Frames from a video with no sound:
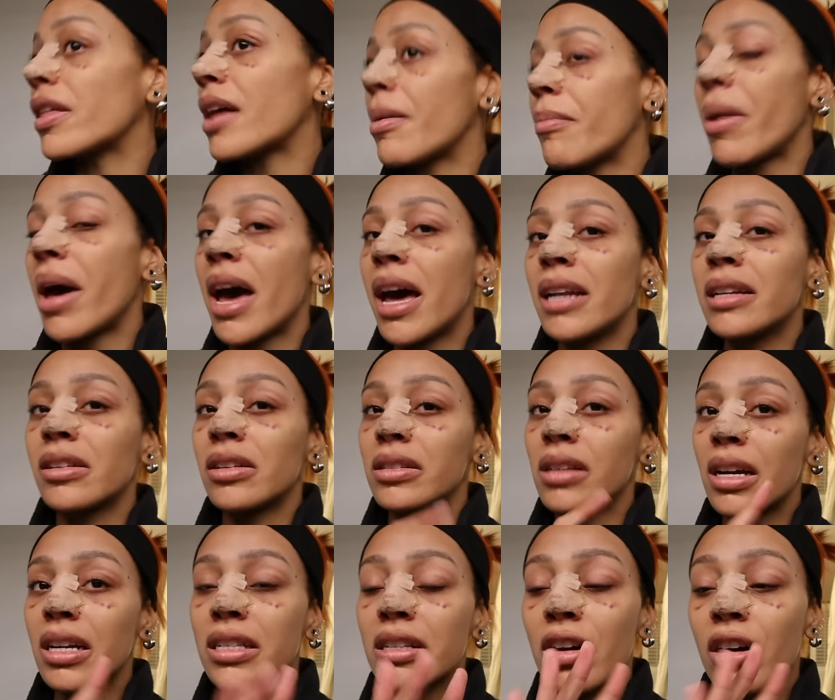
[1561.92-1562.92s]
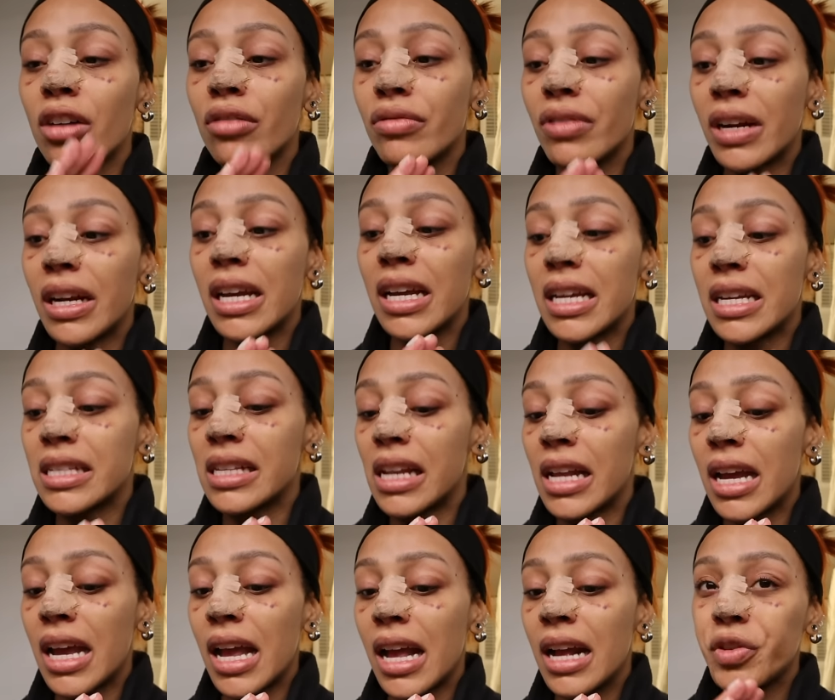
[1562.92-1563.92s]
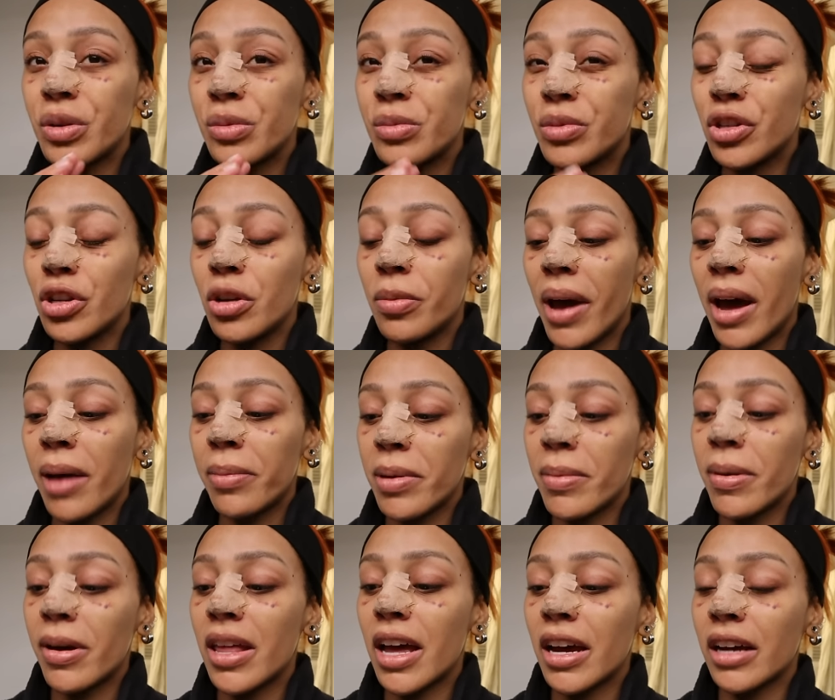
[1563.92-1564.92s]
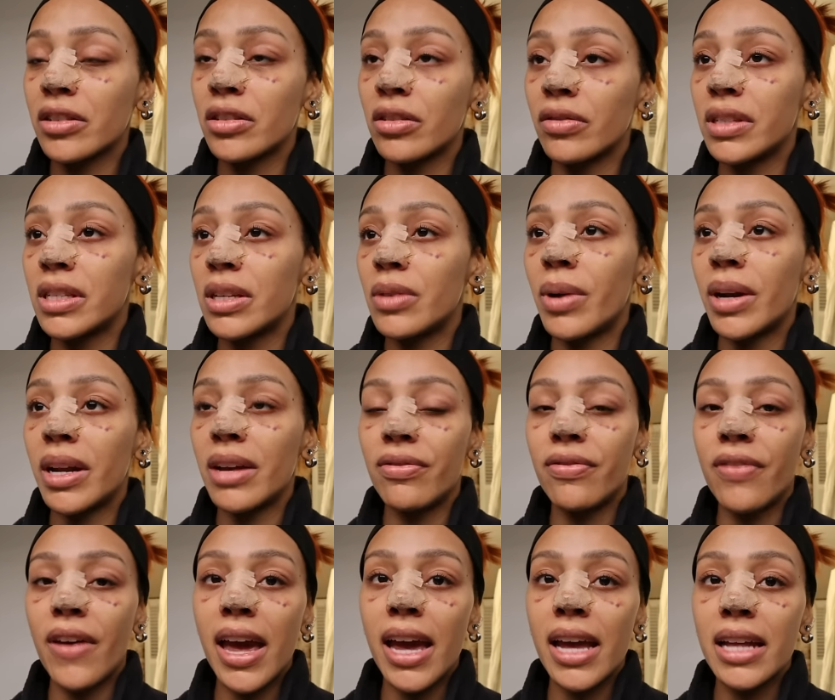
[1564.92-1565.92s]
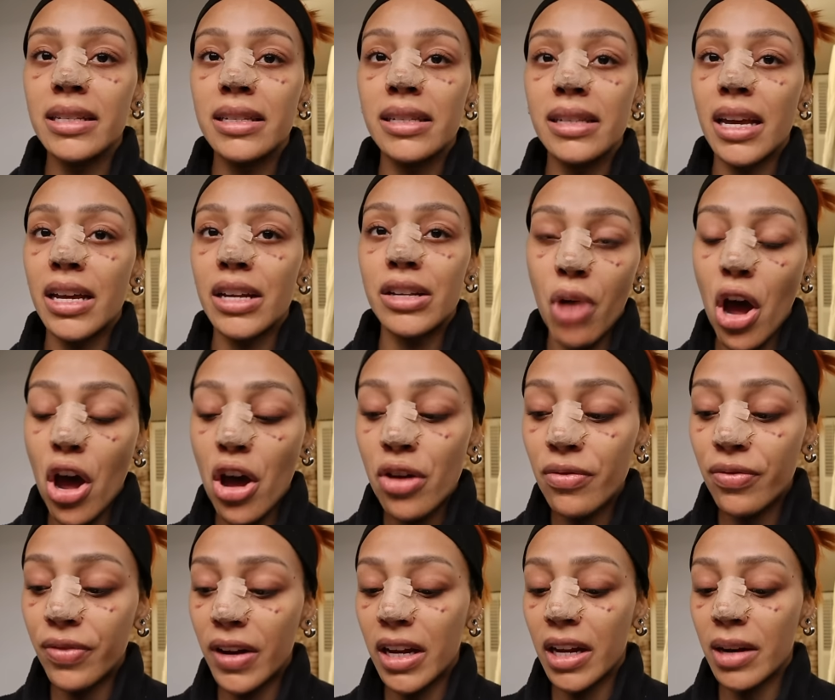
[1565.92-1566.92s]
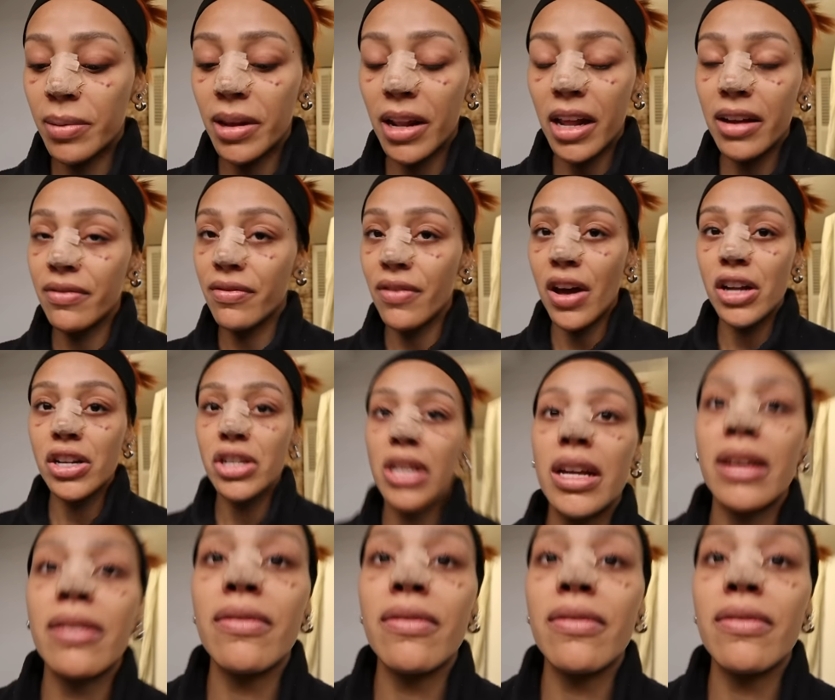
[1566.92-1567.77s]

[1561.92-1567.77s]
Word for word: that bad because I scar really easily. So I'm super happy about that because obviously when it fades, it's hopefully gonna be like virtually